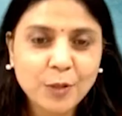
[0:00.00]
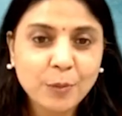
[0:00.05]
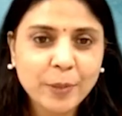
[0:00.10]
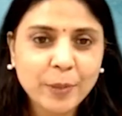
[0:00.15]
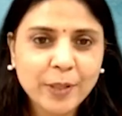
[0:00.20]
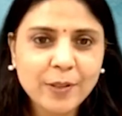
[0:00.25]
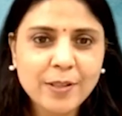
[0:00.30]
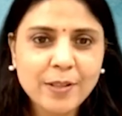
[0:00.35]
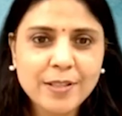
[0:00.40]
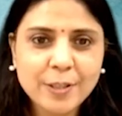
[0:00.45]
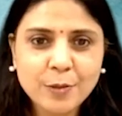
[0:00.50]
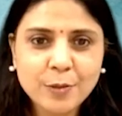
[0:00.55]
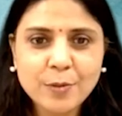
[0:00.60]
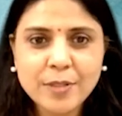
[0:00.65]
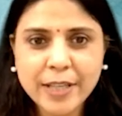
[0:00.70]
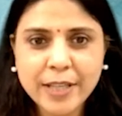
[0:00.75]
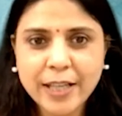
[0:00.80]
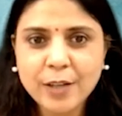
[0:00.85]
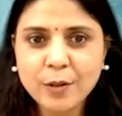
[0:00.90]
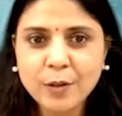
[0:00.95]
No, because you
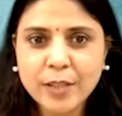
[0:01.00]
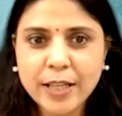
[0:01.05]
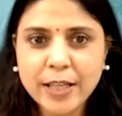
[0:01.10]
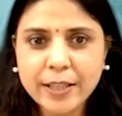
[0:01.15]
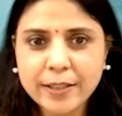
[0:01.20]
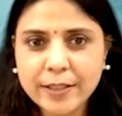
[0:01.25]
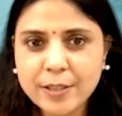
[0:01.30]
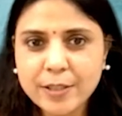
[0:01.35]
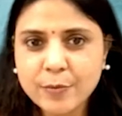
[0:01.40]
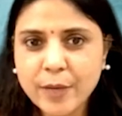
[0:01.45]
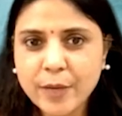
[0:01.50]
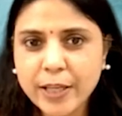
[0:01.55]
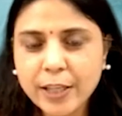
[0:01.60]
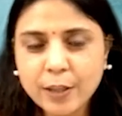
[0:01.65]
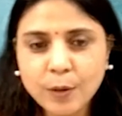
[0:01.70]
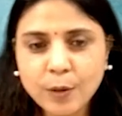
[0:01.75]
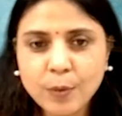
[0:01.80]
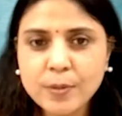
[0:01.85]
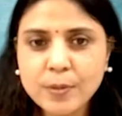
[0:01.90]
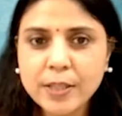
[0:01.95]
say now that it is
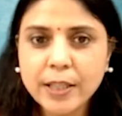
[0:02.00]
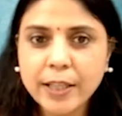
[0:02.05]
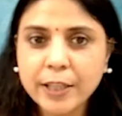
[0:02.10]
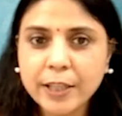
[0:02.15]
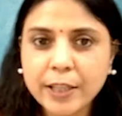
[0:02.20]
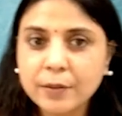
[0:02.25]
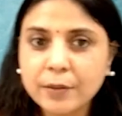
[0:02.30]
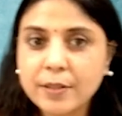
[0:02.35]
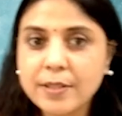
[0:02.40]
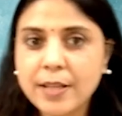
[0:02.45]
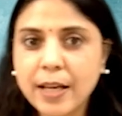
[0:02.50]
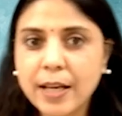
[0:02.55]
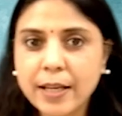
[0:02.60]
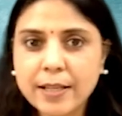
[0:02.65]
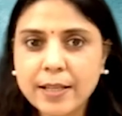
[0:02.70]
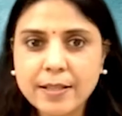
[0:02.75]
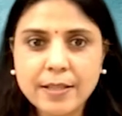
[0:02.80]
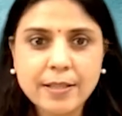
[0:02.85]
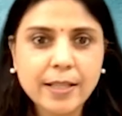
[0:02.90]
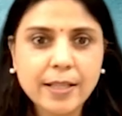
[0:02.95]
very closely linked to the
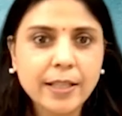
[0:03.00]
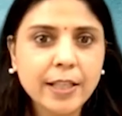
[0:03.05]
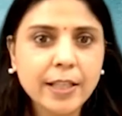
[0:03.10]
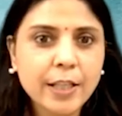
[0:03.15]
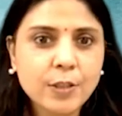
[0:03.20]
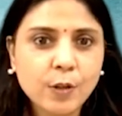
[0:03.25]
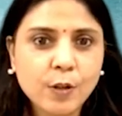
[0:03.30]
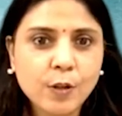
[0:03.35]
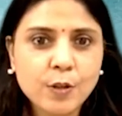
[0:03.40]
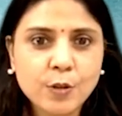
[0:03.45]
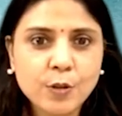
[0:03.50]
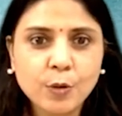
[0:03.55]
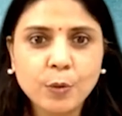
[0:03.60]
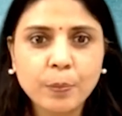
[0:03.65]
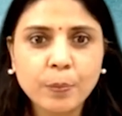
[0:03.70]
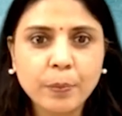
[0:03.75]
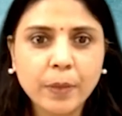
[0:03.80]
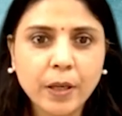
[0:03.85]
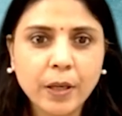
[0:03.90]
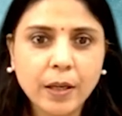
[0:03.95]
sciences, and he's
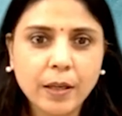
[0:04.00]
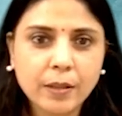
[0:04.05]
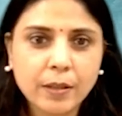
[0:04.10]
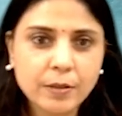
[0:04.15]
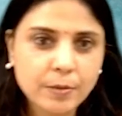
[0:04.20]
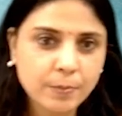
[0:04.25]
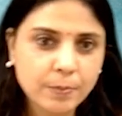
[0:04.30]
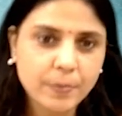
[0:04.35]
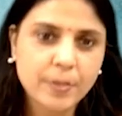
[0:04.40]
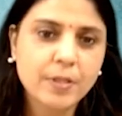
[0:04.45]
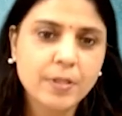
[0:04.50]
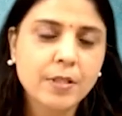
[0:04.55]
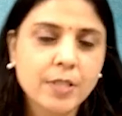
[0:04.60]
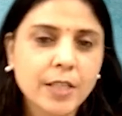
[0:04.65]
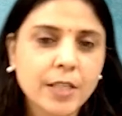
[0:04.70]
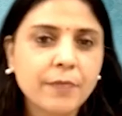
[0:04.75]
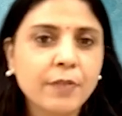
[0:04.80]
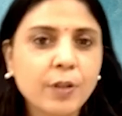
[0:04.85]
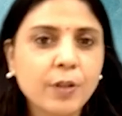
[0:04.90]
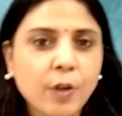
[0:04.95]
also, Mr.
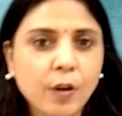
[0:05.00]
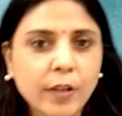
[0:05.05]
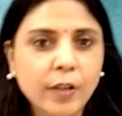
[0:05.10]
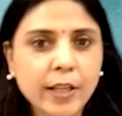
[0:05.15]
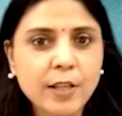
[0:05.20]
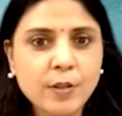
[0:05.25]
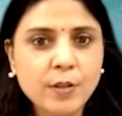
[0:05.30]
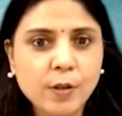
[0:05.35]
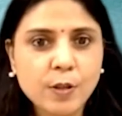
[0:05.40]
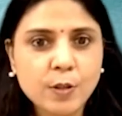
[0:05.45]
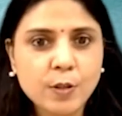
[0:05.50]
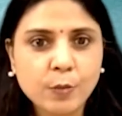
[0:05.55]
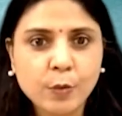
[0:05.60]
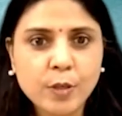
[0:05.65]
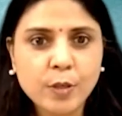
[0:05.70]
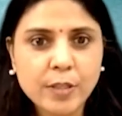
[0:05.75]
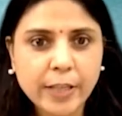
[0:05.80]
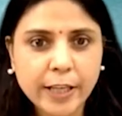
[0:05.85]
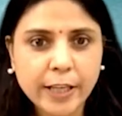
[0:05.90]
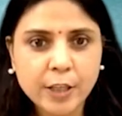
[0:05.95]
Stephen Hawking also
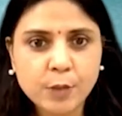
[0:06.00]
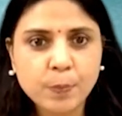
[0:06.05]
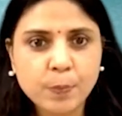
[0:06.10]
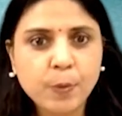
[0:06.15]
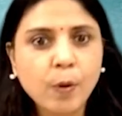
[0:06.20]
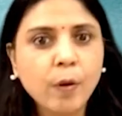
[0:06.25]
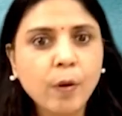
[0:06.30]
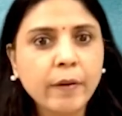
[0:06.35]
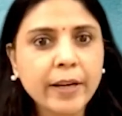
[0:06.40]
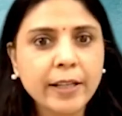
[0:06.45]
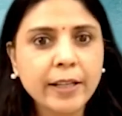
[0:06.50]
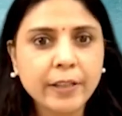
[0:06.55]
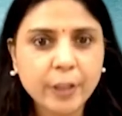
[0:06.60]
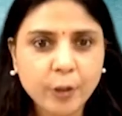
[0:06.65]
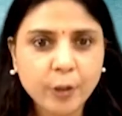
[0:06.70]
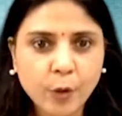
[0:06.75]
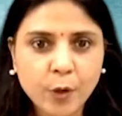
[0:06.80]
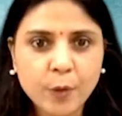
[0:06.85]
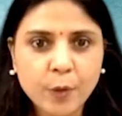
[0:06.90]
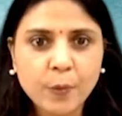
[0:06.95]
was exploring the
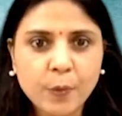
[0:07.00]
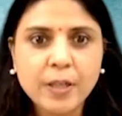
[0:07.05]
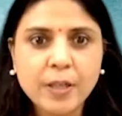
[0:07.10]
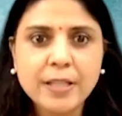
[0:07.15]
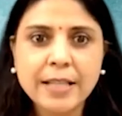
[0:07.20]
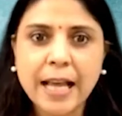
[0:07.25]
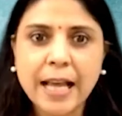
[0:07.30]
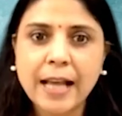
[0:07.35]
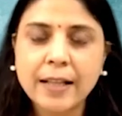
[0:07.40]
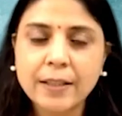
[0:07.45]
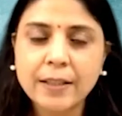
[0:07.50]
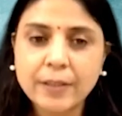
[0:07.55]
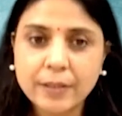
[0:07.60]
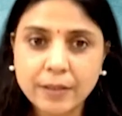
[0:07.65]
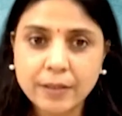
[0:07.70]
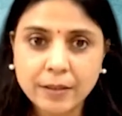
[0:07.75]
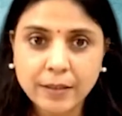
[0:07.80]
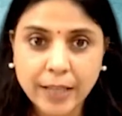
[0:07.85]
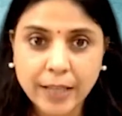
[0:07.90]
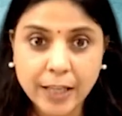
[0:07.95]
universe and
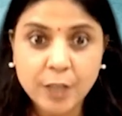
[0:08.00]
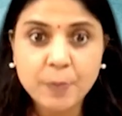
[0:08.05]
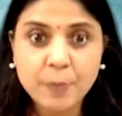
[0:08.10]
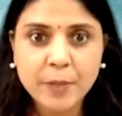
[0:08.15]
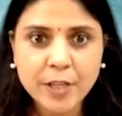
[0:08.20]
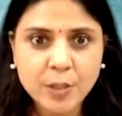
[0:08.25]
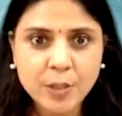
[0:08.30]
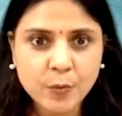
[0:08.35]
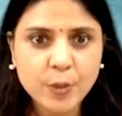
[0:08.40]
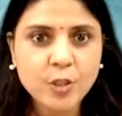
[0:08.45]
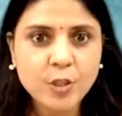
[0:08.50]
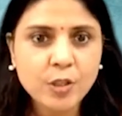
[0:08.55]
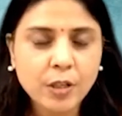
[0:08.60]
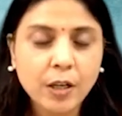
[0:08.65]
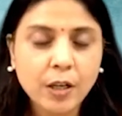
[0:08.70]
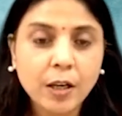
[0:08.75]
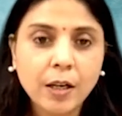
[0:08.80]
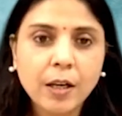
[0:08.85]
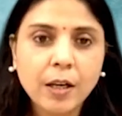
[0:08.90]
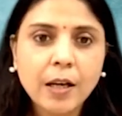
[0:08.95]
the elements which